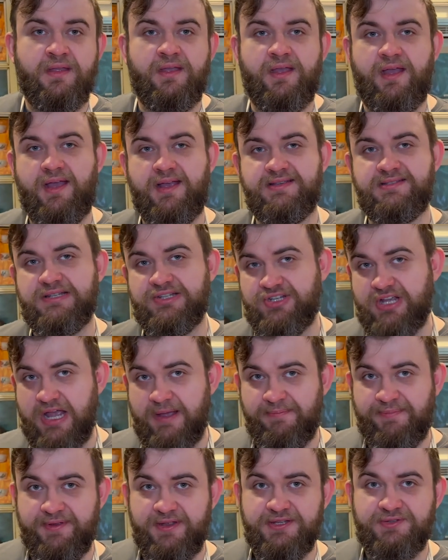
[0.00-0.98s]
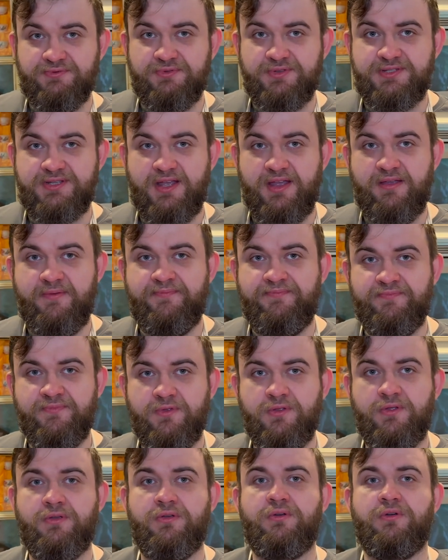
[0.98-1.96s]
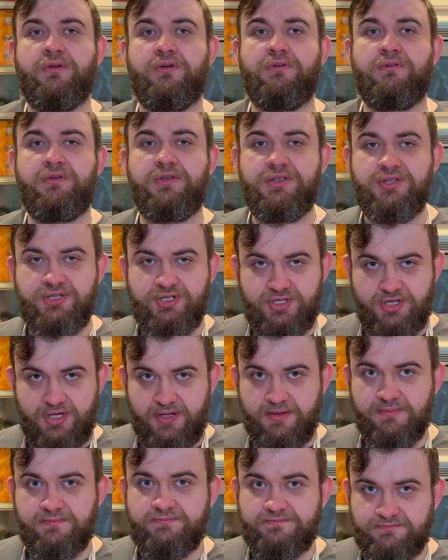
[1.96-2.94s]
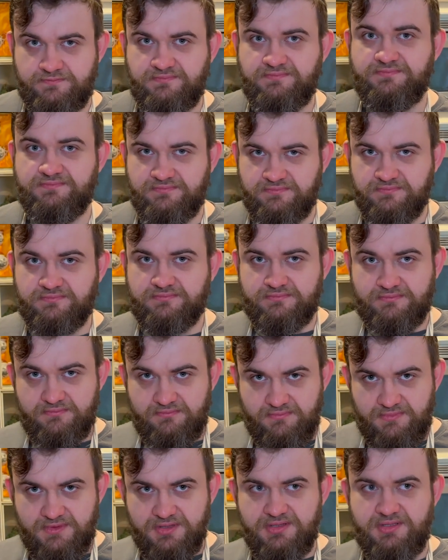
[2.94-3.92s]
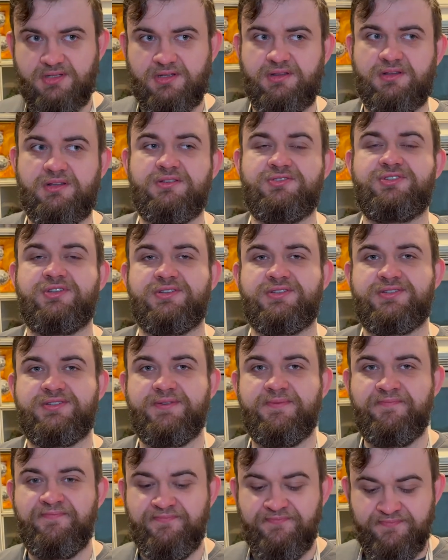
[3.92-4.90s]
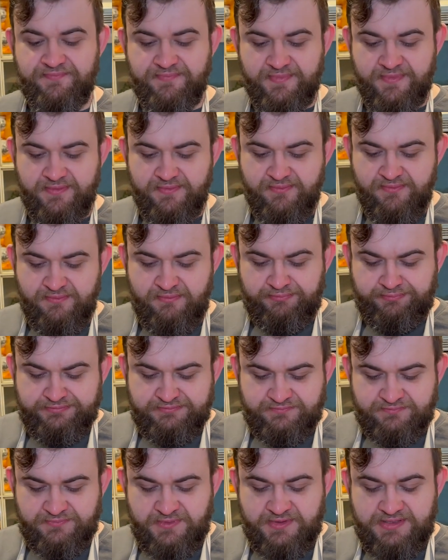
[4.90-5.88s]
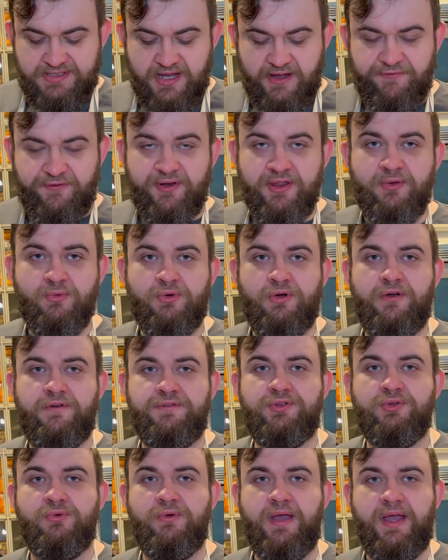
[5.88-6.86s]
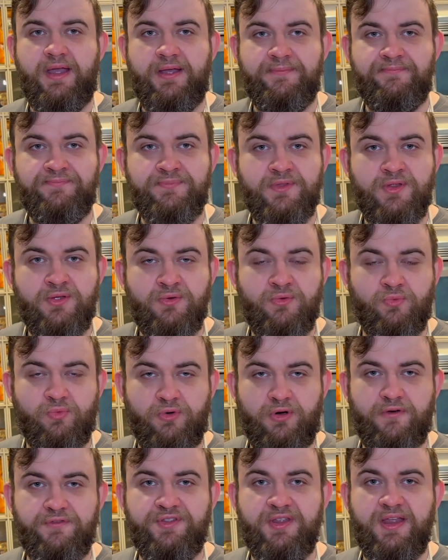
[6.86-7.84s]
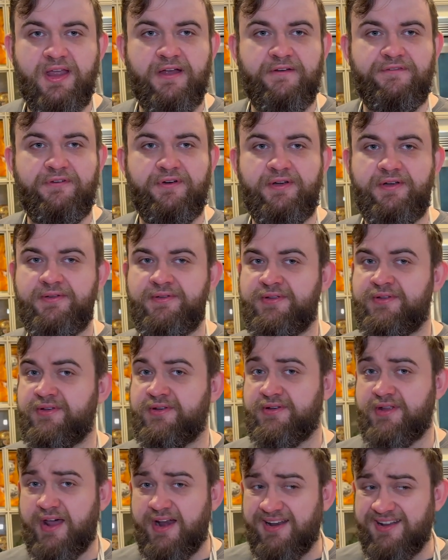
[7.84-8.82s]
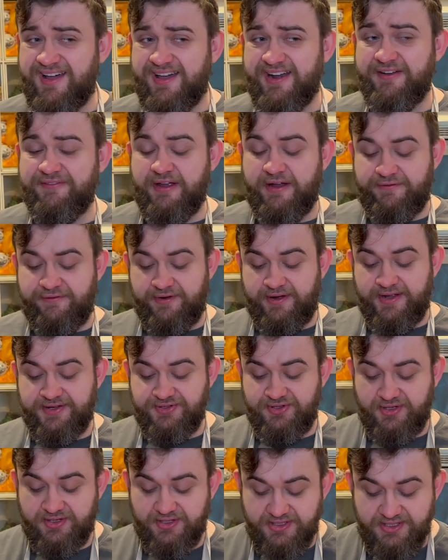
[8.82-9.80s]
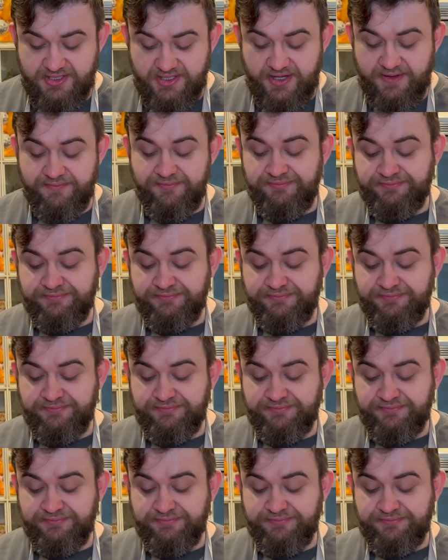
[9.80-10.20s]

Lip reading: As the Japanese would say, oishi. Delicious. Definitely worth the wait, worth the effort. Not a lot of effort, as you can see,